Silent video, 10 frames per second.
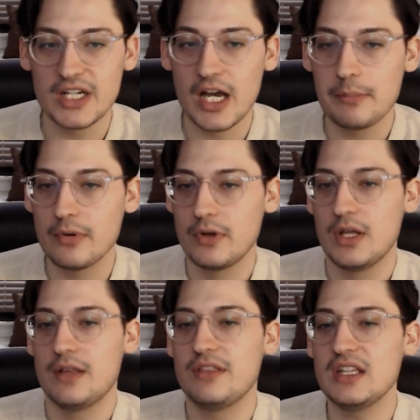it up,
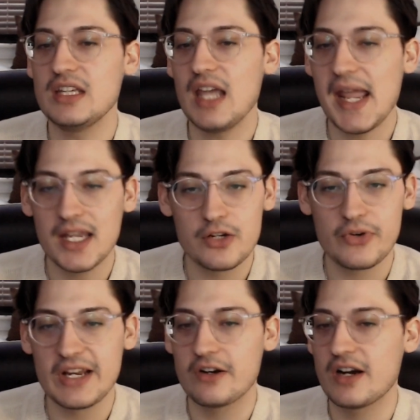the
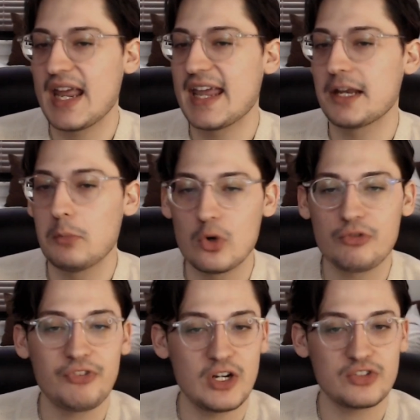angrier and more
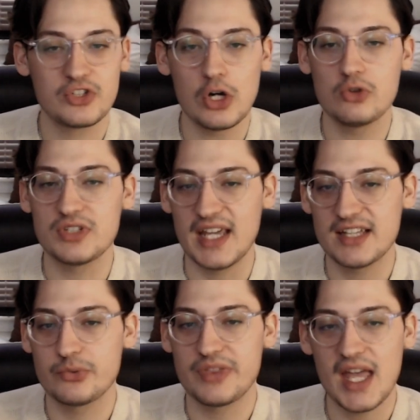fierce Gon
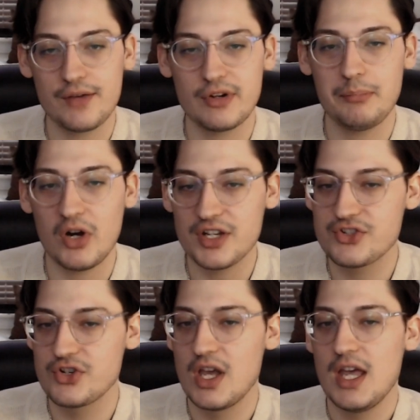gets with every
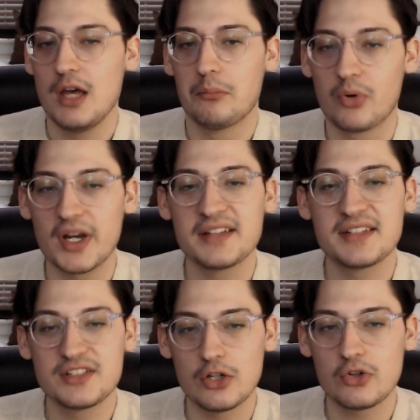punch, brings
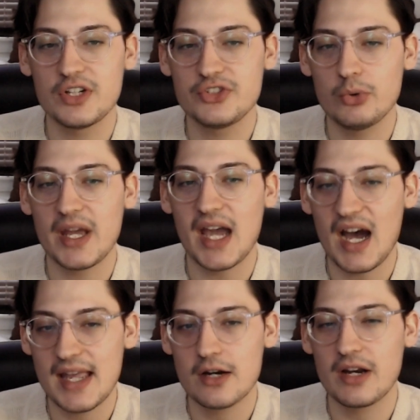Hisoka to a
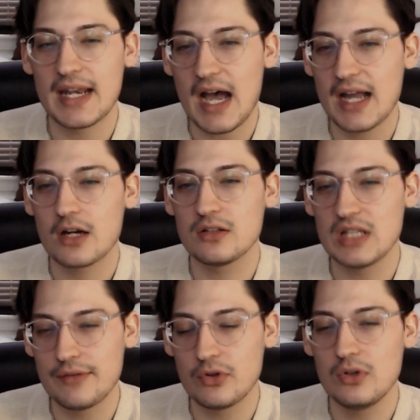higher and higher
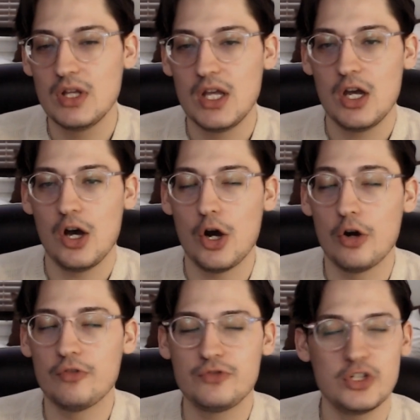level
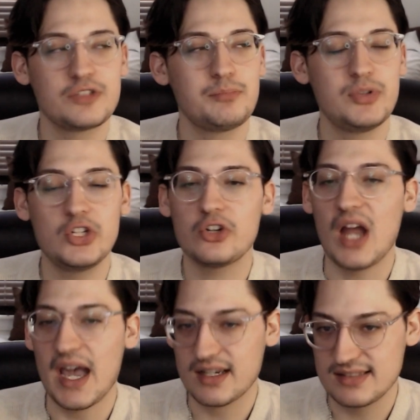of just pure
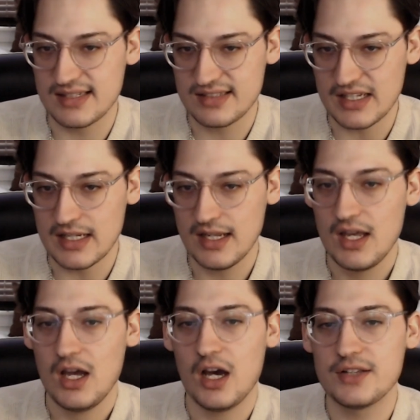ecstasy
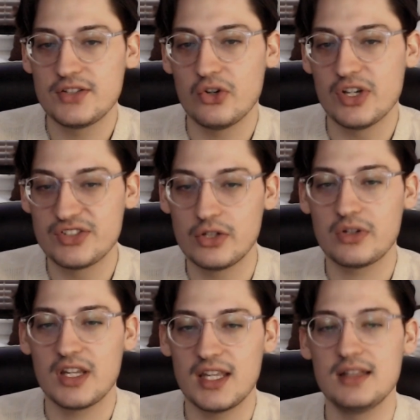until
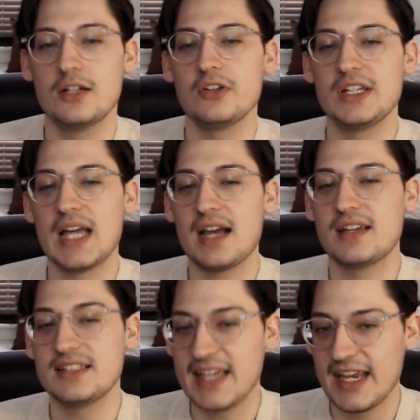Hisoka can literally not
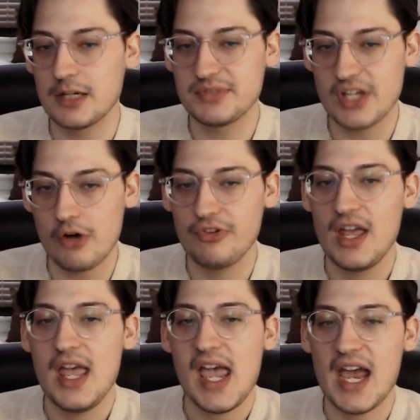contain himself
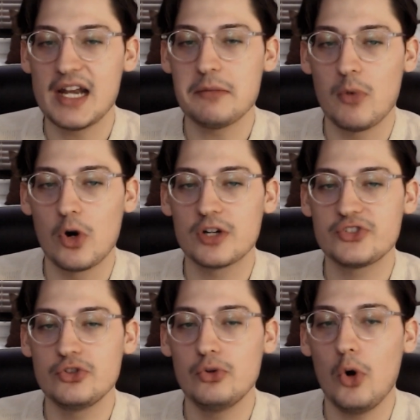anymore
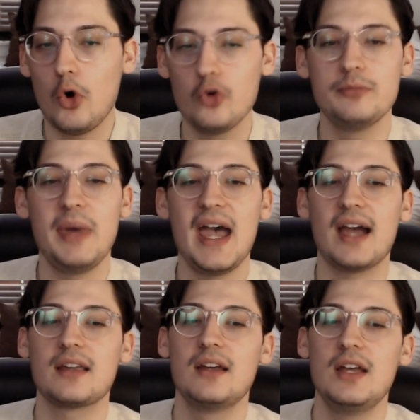to hold
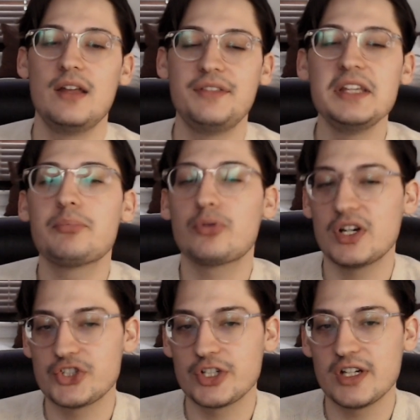back. The
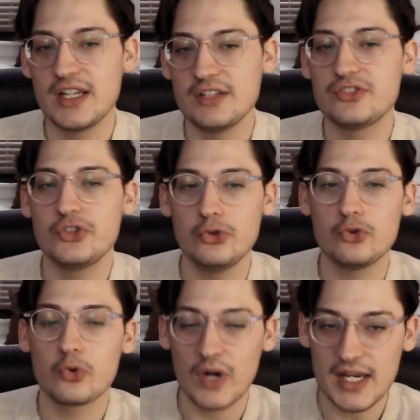pressure is too
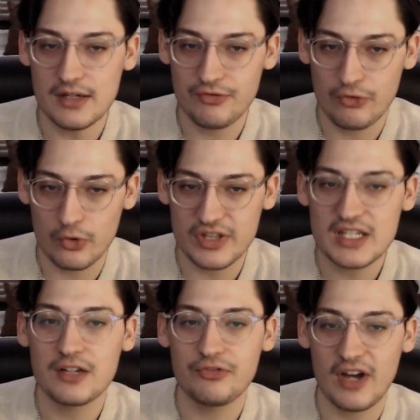great for the
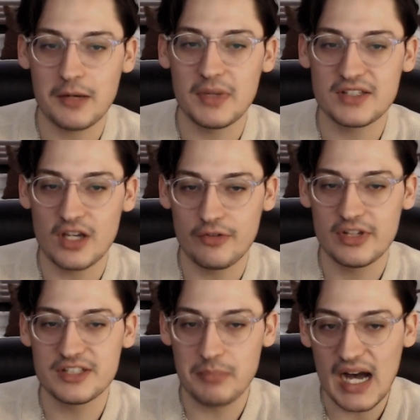confinements of
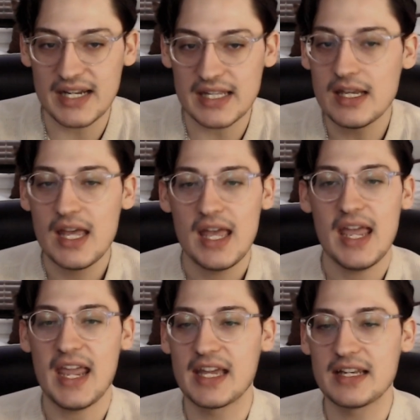his body
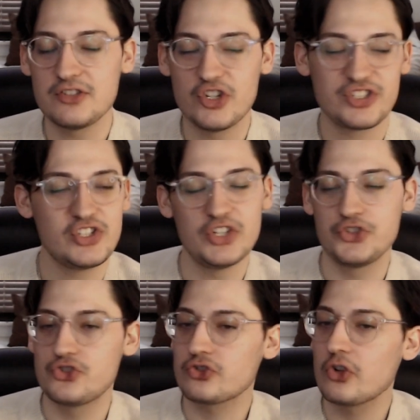and just
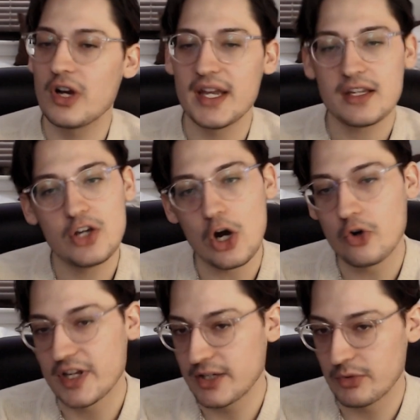destroy
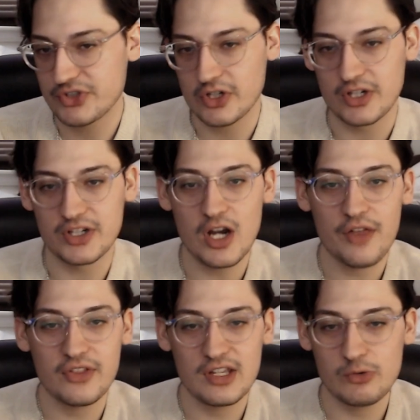Gon in return.
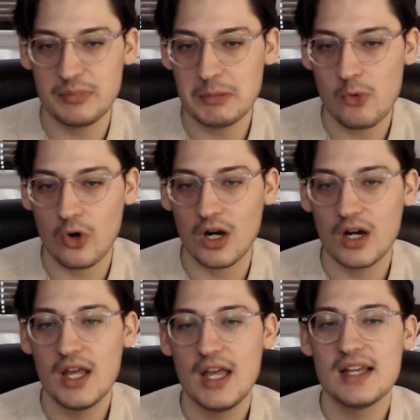Nothing would be more
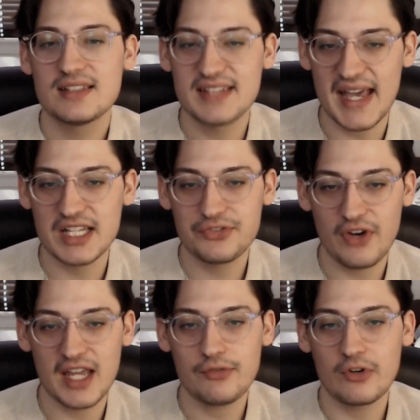
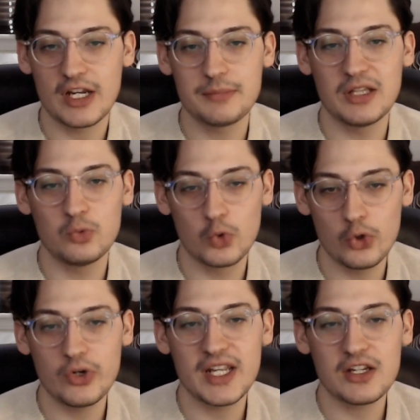satisfying for him than
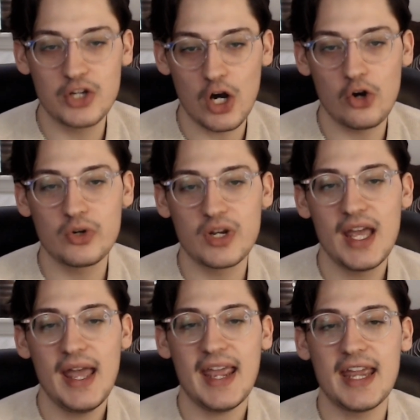ruining Gon
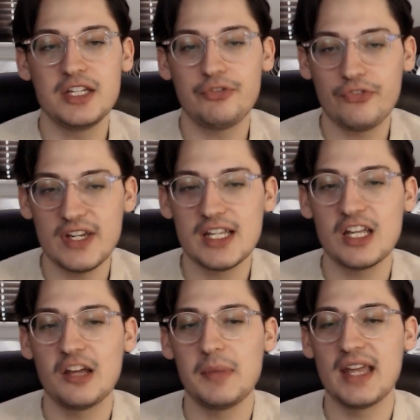and defeating
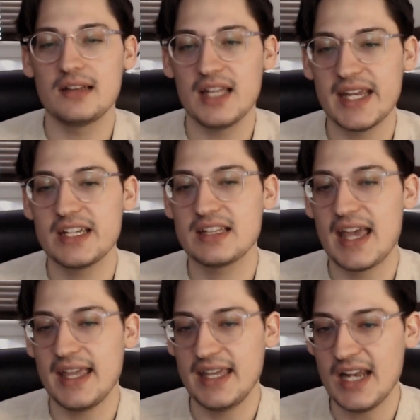him and landing
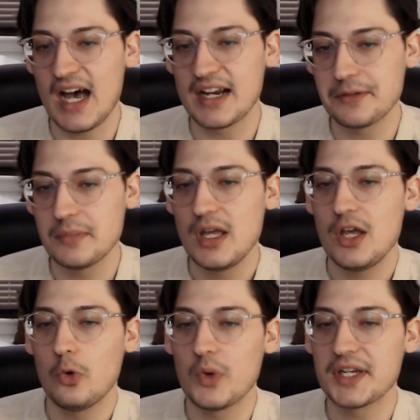that hit on him
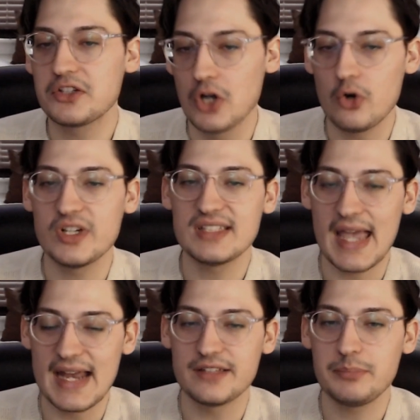when Gon is
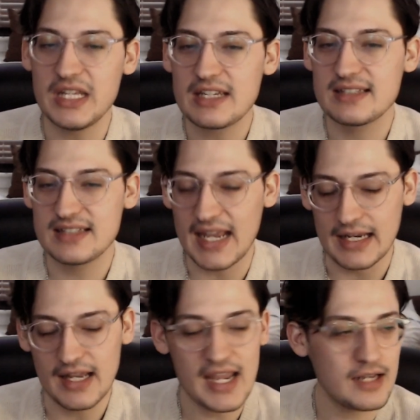at his peak
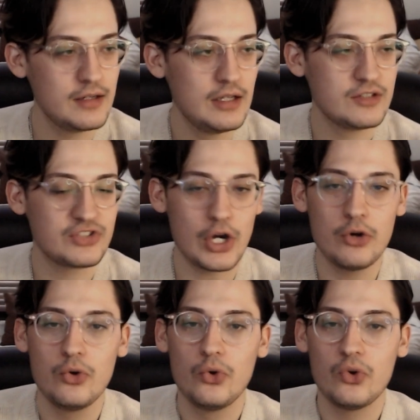state. And
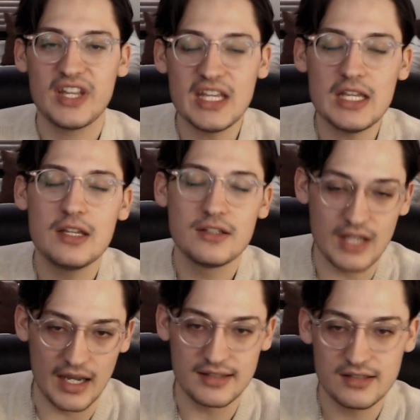so he
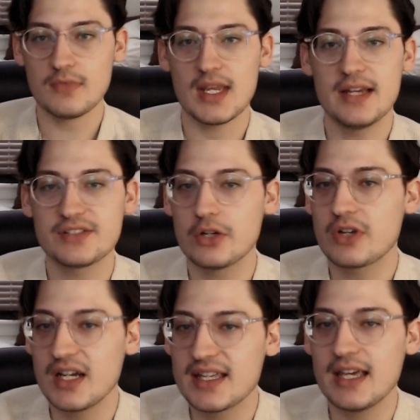does.
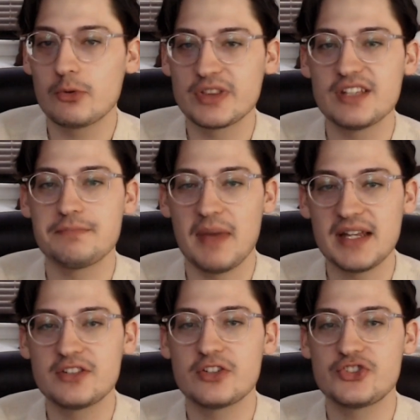Hisoka, again, with this
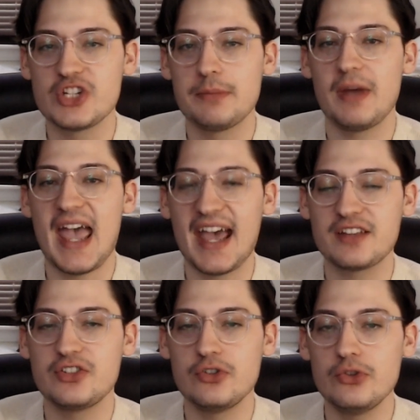mentorship
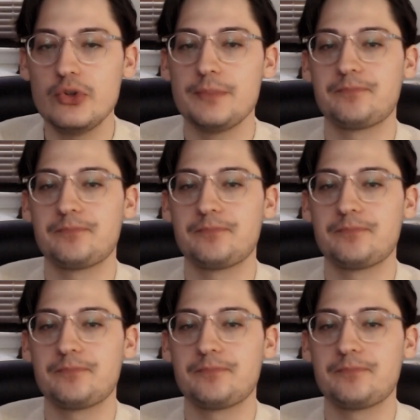attitude,